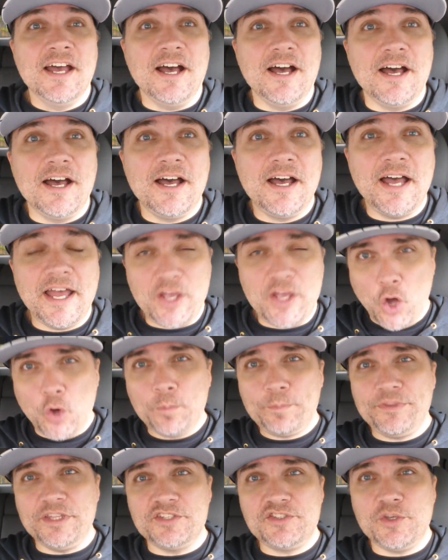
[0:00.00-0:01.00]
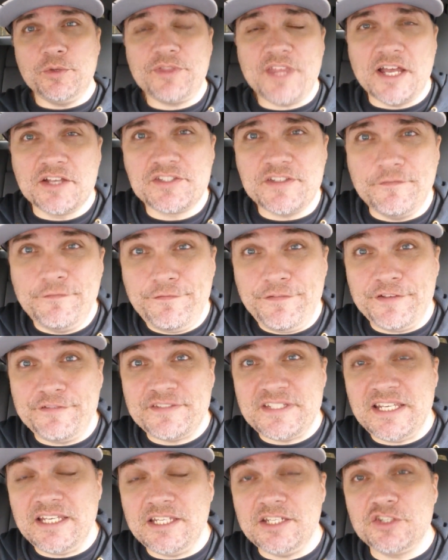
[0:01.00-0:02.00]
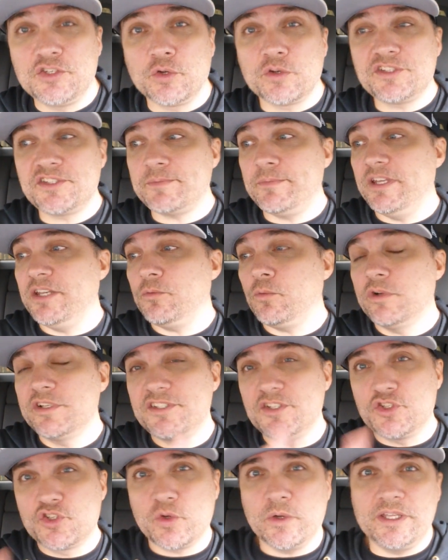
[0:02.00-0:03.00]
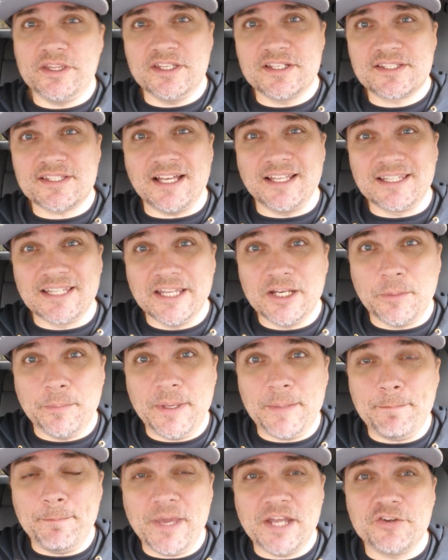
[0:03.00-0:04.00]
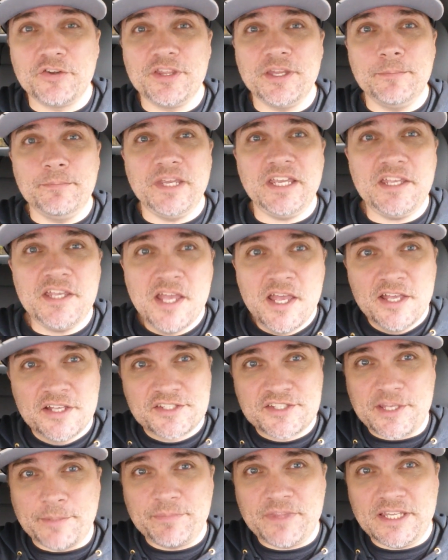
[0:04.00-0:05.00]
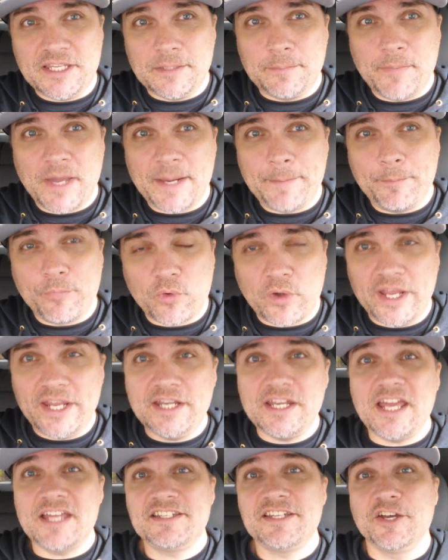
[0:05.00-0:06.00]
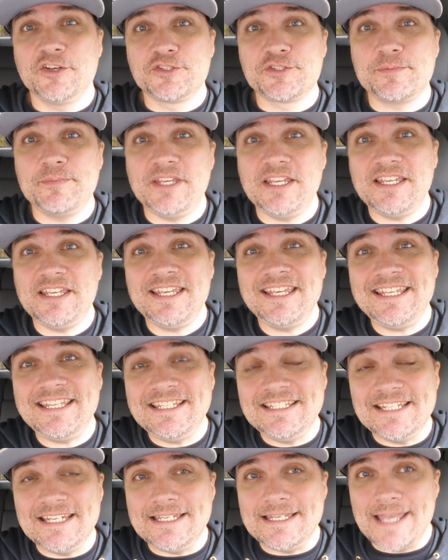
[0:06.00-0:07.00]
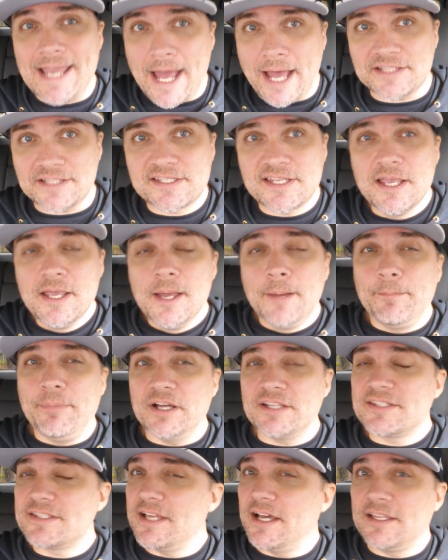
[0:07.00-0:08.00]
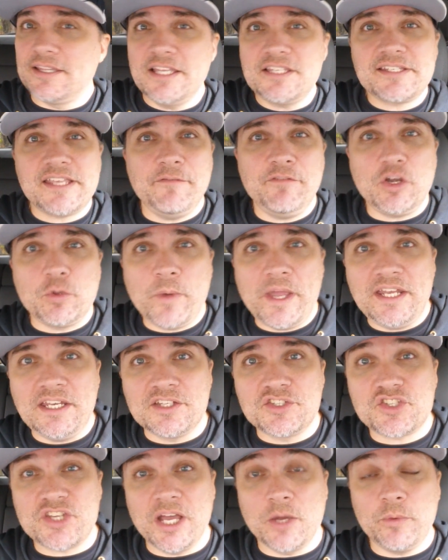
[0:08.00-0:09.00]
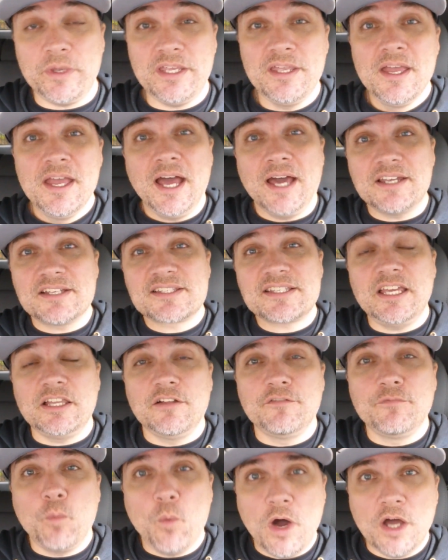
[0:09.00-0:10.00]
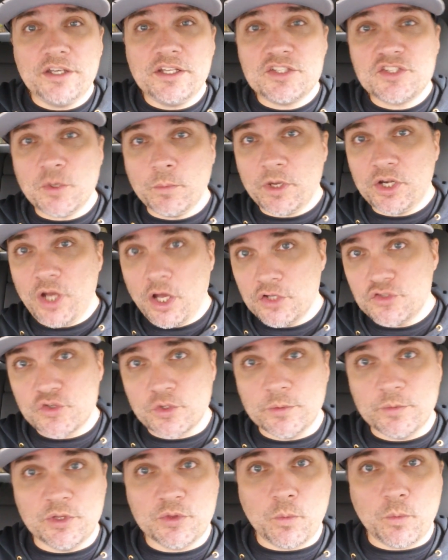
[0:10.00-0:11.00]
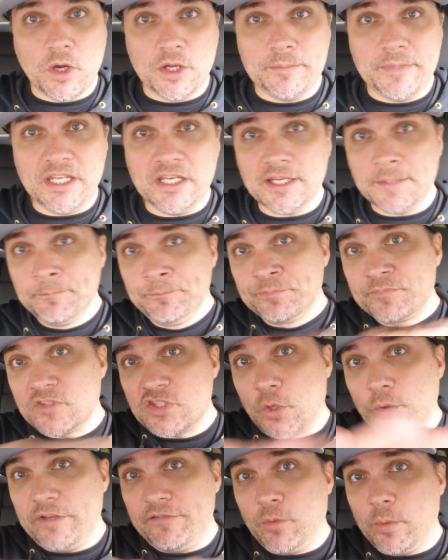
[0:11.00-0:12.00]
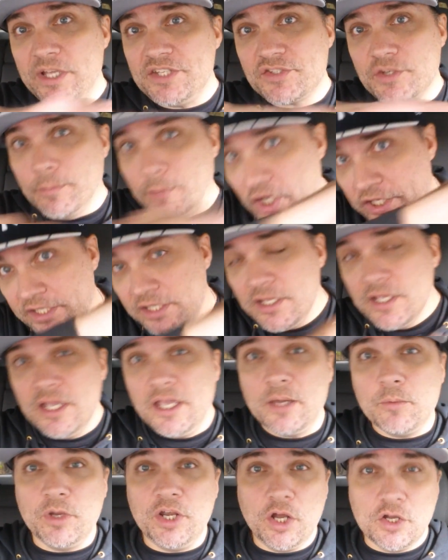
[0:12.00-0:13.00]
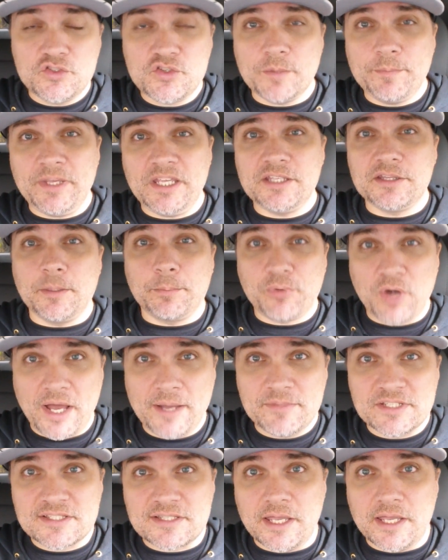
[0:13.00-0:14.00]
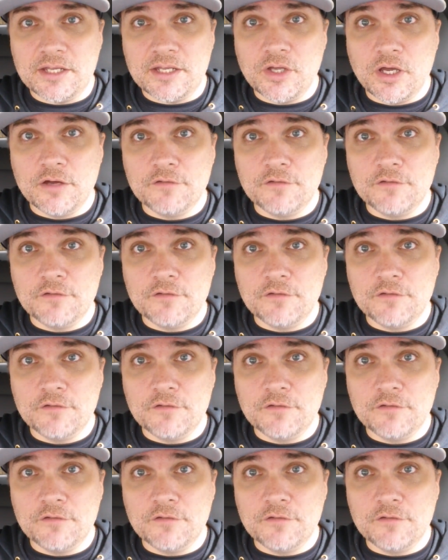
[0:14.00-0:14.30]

Uh, I hope the two thousand fifteen endorsement was enjoying this a little bit better than me. Something in my brain tells me he did not. But uh, let's give it a rating, shall we? On a scale of one to one hundred, with one meaning don't even waste your money, and one hundred being the promised land